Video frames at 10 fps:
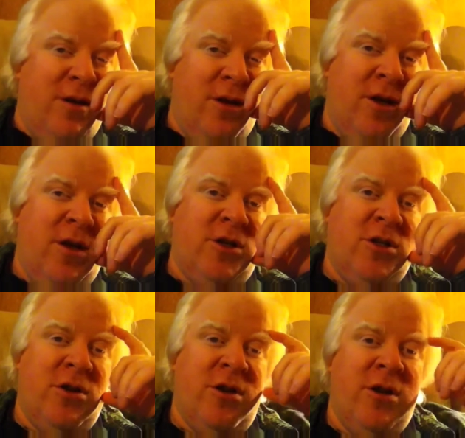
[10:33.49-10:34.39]
And then he
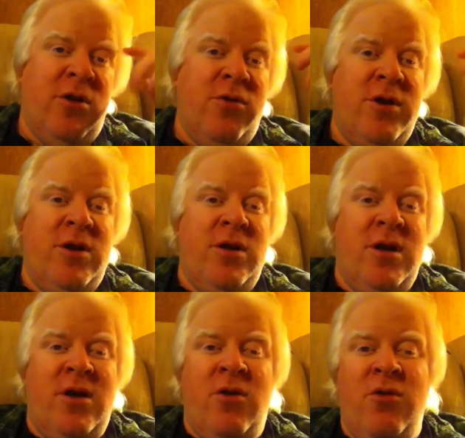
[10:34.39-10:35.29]
started going into
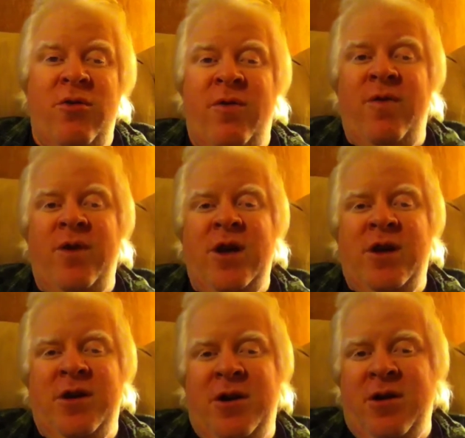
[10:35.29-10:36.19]
that whole
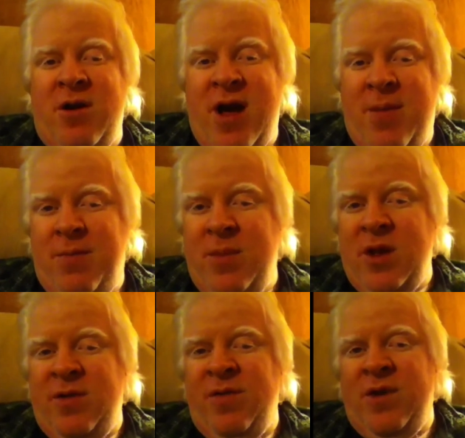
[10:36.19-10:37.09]
vegan crap,
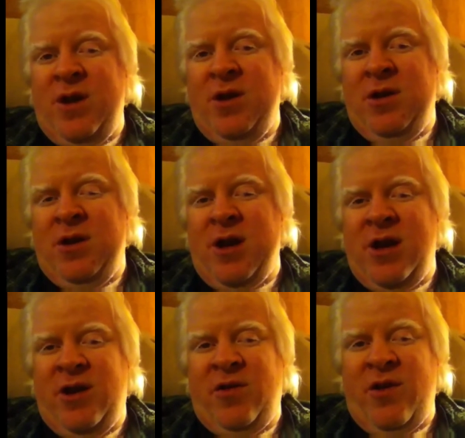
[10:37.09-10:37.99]
that vegan
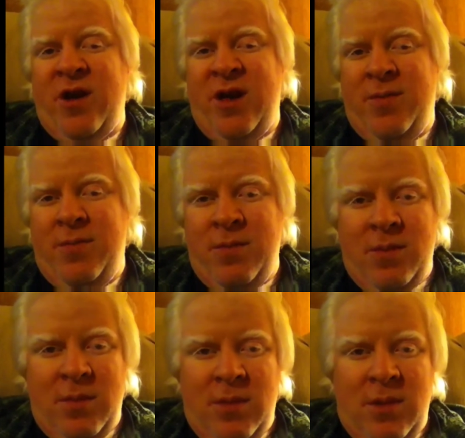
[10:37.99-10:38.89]
diatribe.
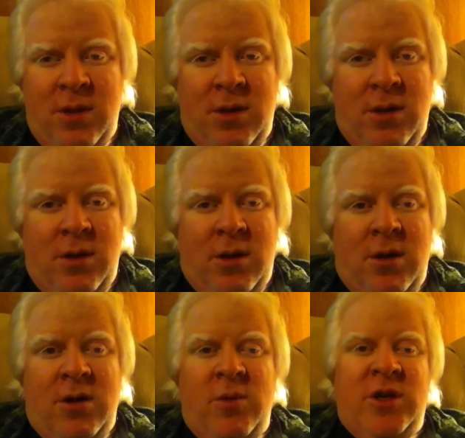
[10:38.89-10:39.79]

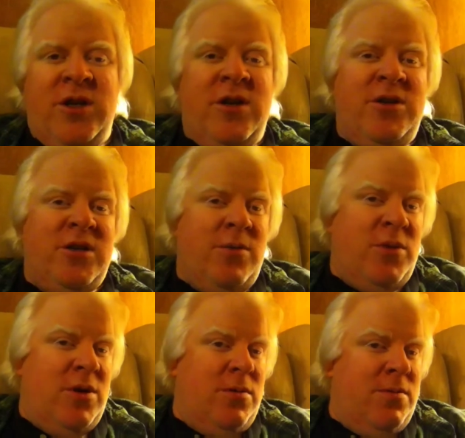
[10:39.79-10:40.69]
Let me tell you
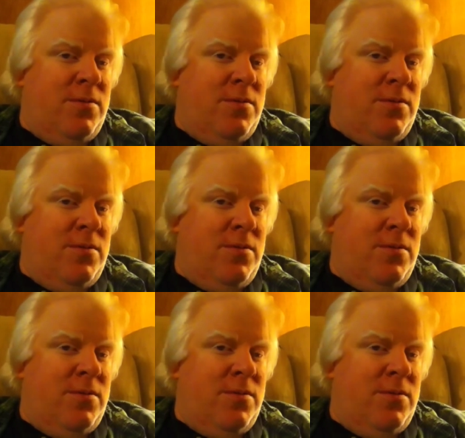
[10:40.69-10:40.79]
something.